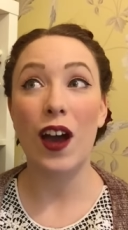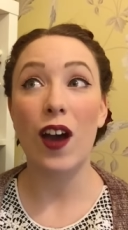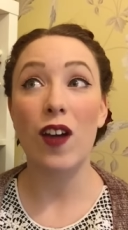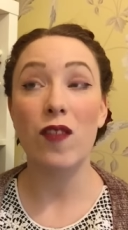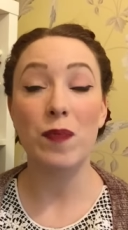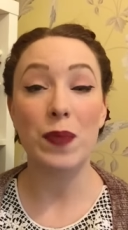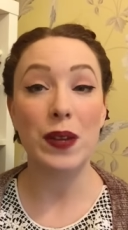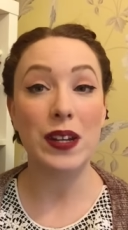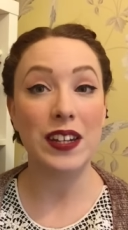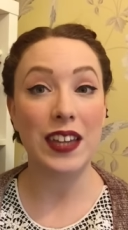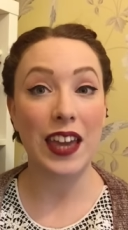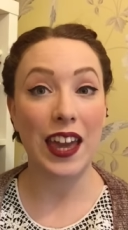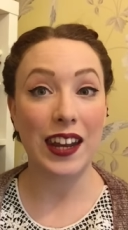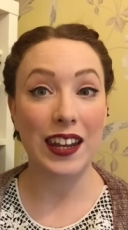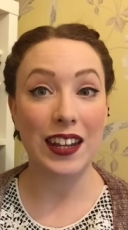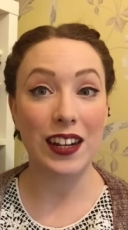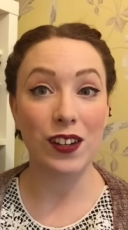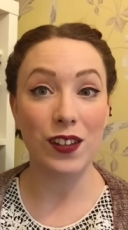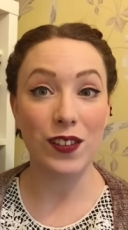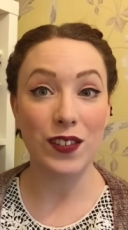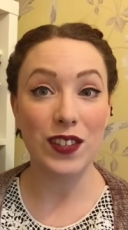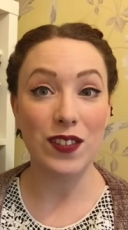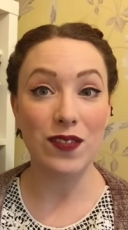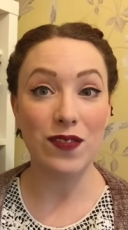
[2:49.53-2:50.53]
I've been getting
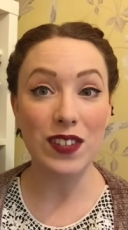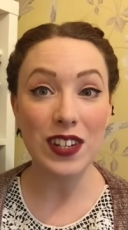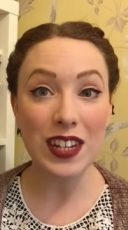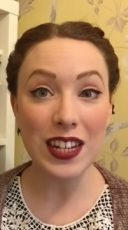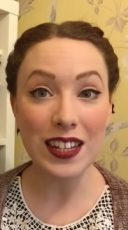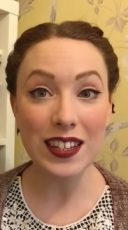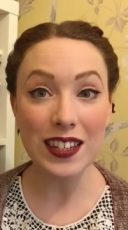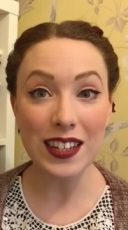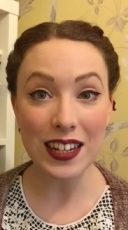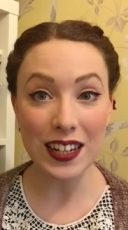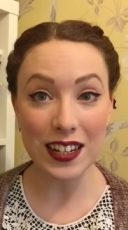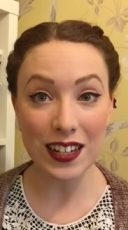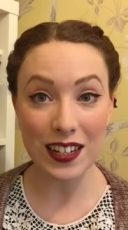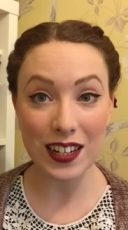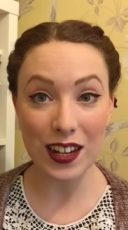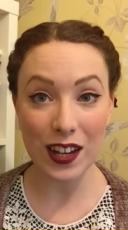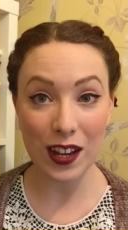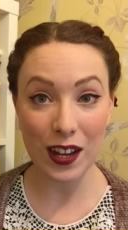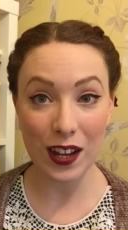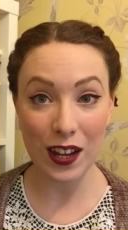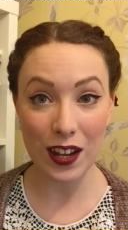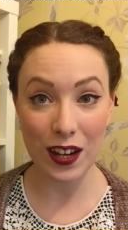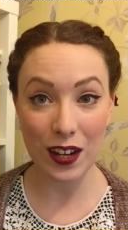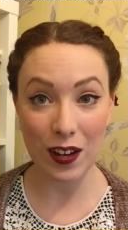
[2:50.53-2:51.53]
lots of knitting
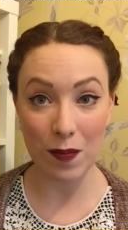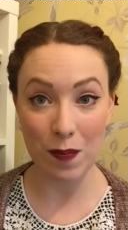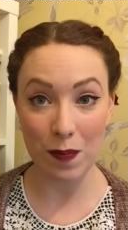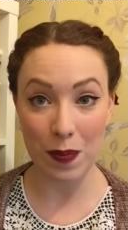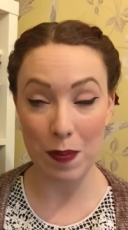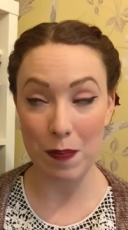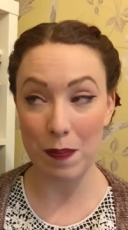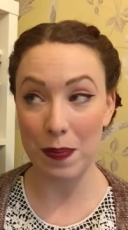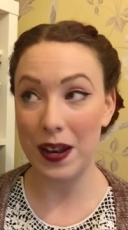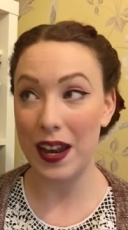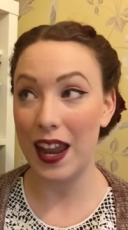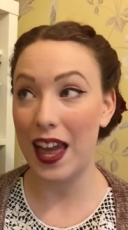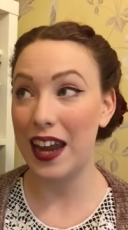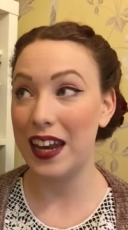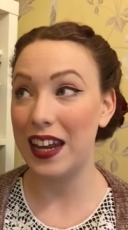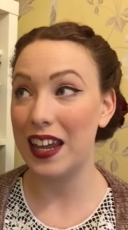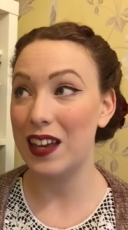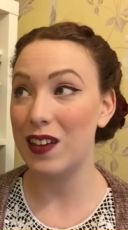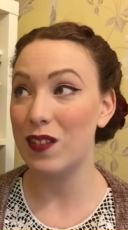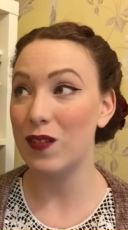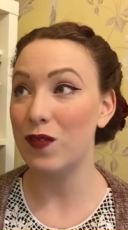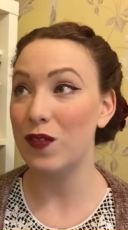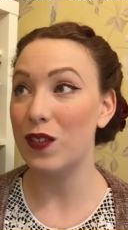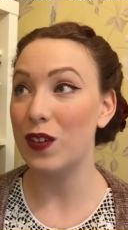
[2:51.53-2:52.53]
done, I've been
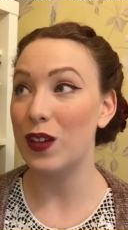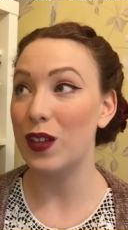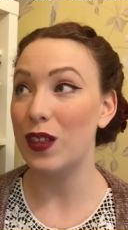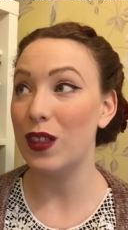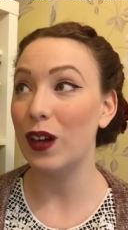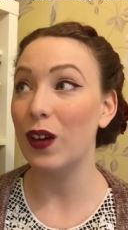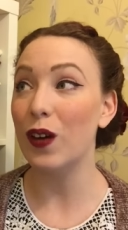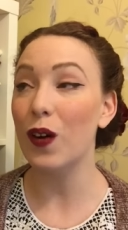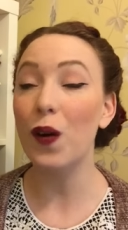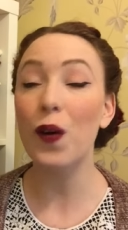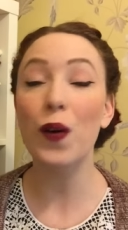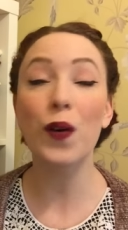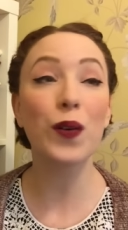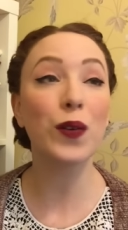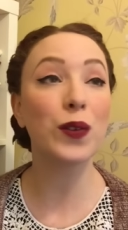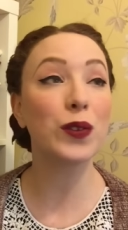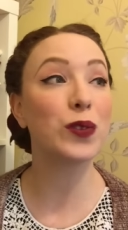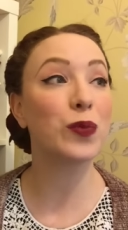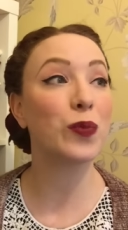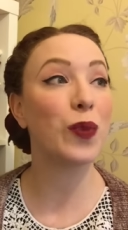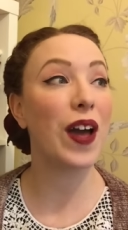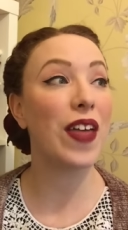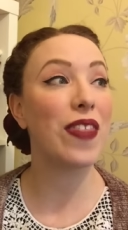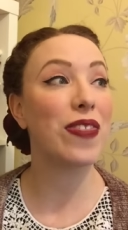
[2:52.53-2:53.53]
planning for the
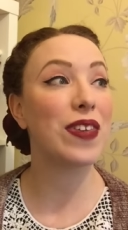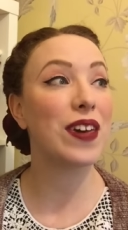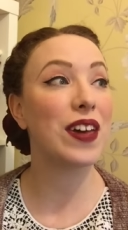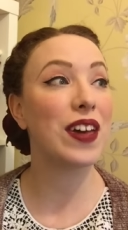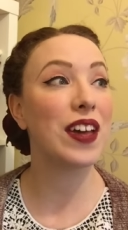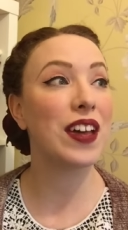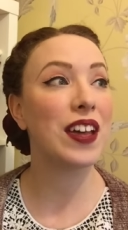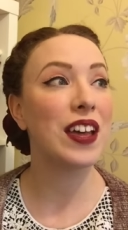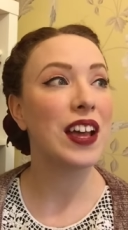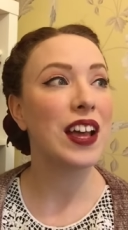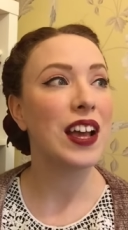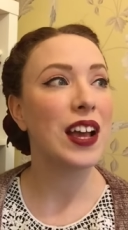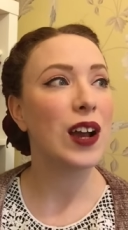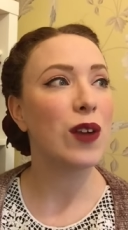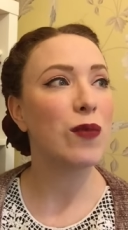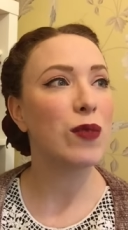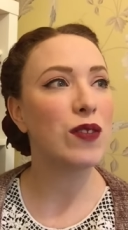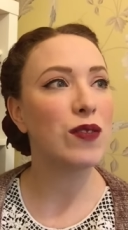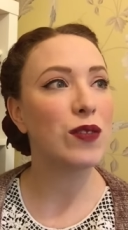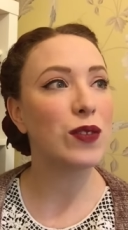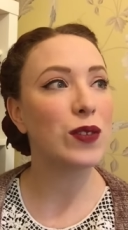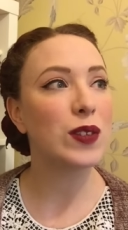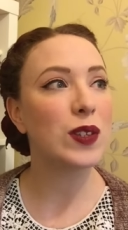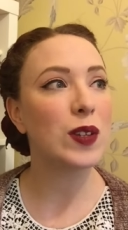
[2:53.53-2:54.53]
cold weather and
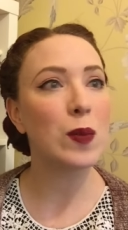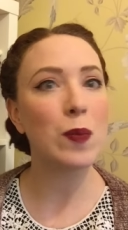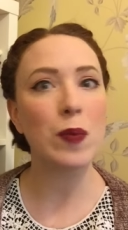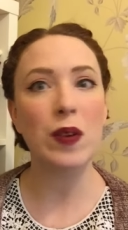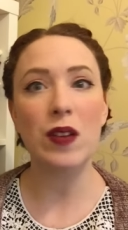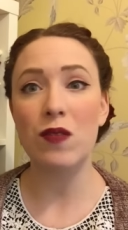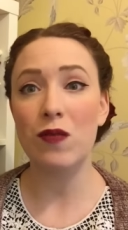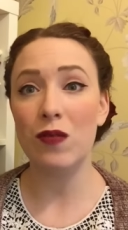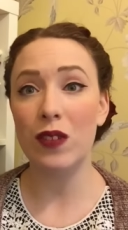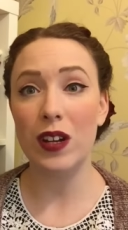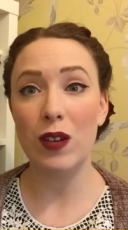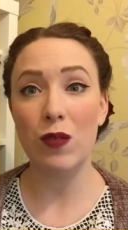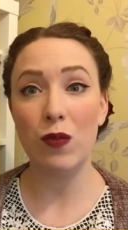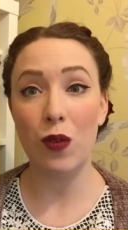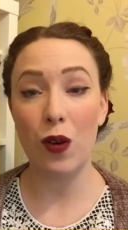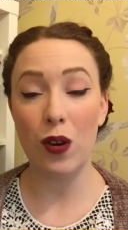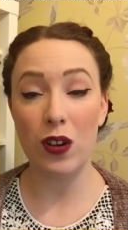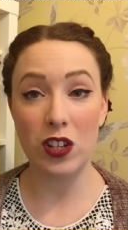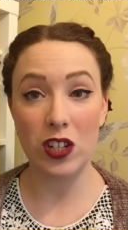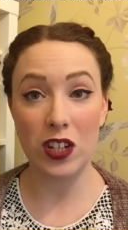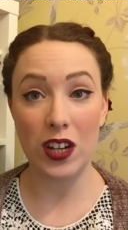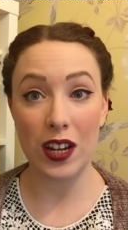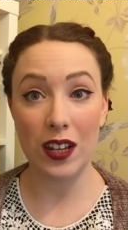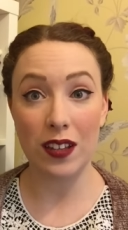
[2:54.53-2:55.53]
we've also been
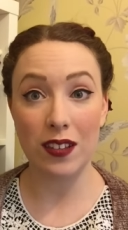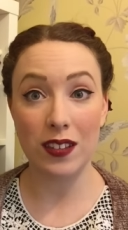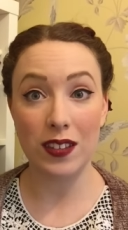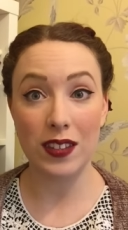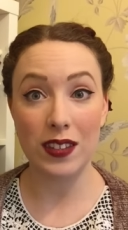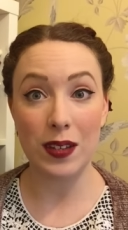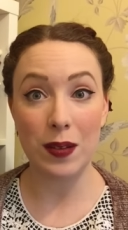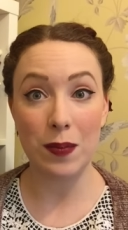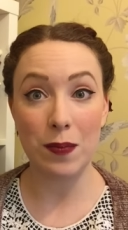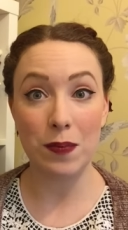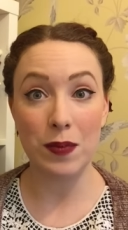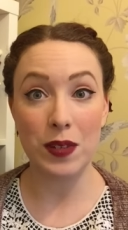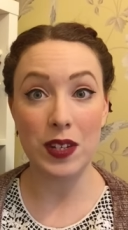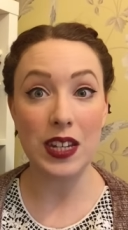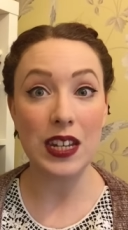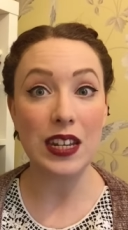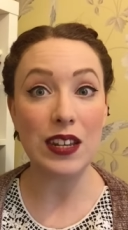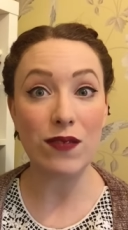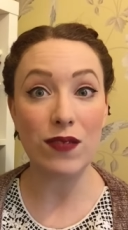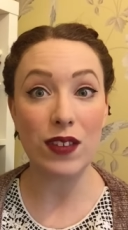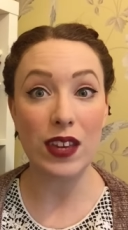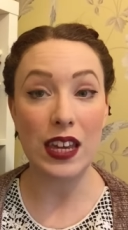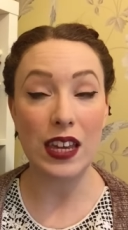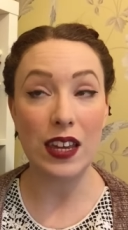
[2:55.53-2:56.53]
re-watching some
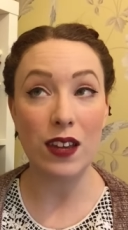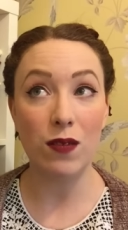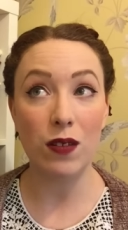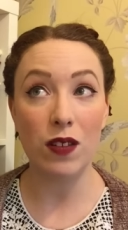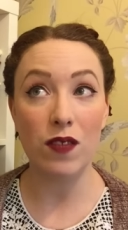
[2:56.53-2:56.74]
TV.